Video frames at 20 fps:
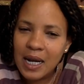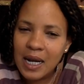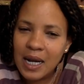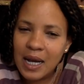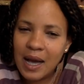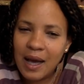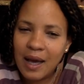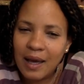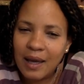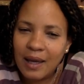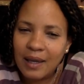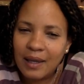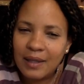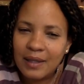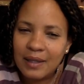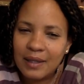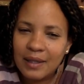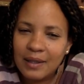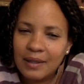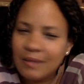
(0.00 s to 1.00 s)
guy
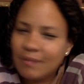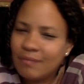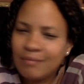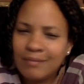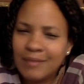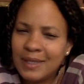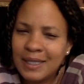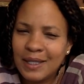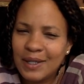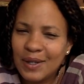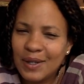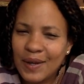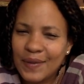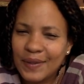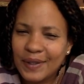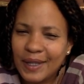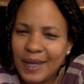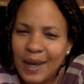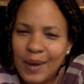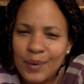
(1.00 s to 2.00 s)
sitting on
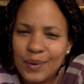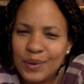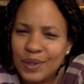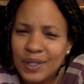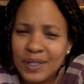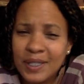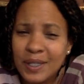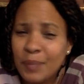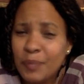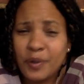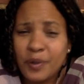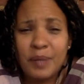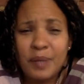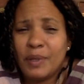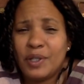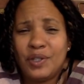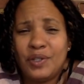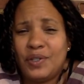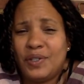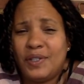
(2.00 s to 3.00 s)
the couch because he pretty
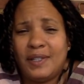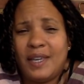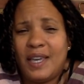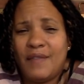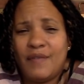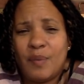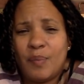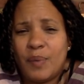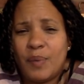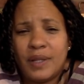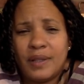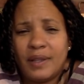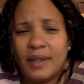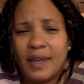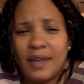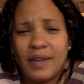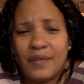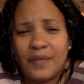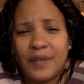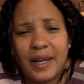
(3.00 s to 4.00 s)
much just gave up on
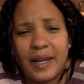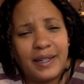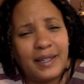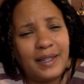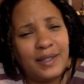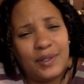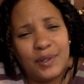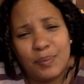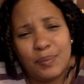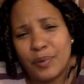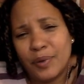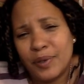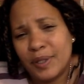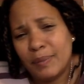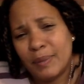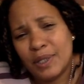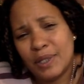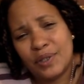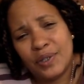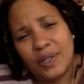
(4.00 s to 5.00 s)
life, right? He just pretty
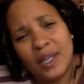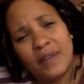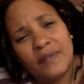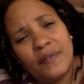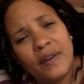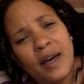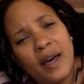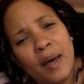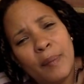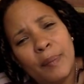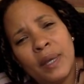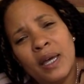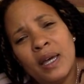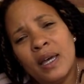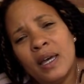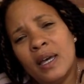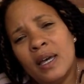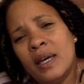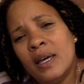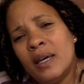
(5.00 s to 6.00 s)
much gave up.
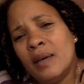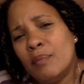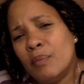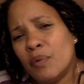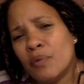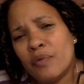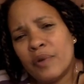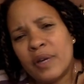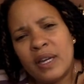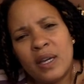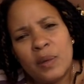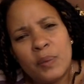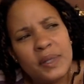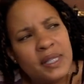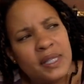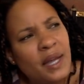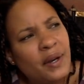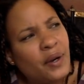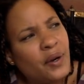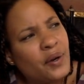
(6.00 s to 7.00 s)
Marie, was
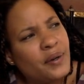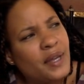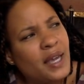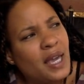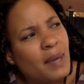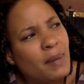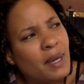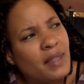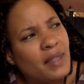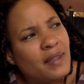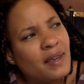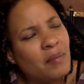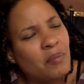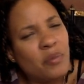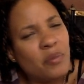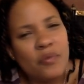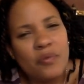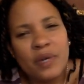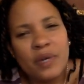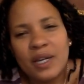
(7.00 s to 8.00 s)
that her name? I think
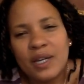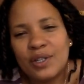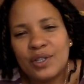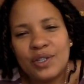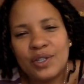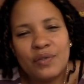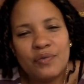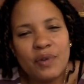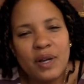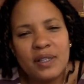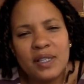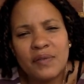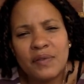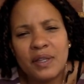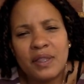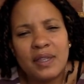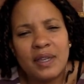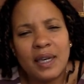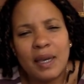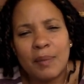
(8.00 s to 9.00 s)
Marie, she runs
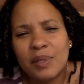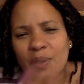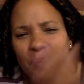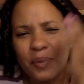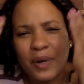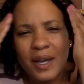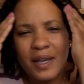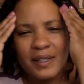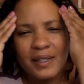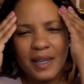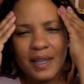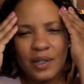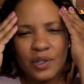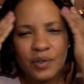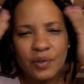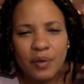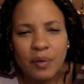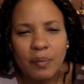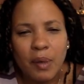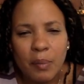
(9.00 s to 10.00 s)
everything. I'm surprised I
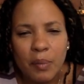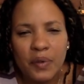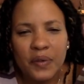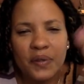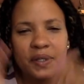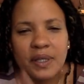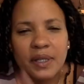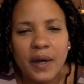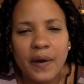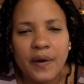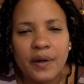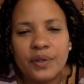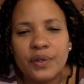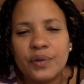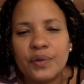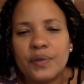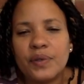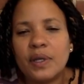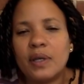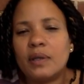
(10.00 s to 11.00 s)
actually remember these
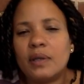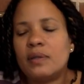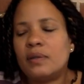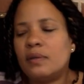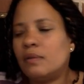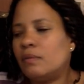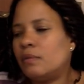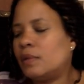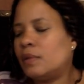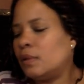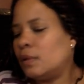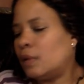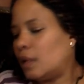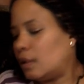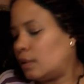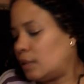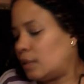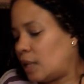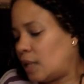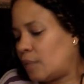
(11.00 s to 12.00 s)
characters'
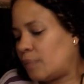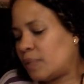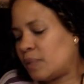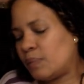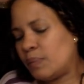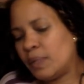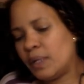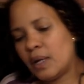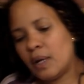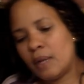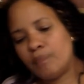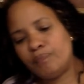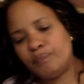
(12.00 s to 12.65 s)
names, but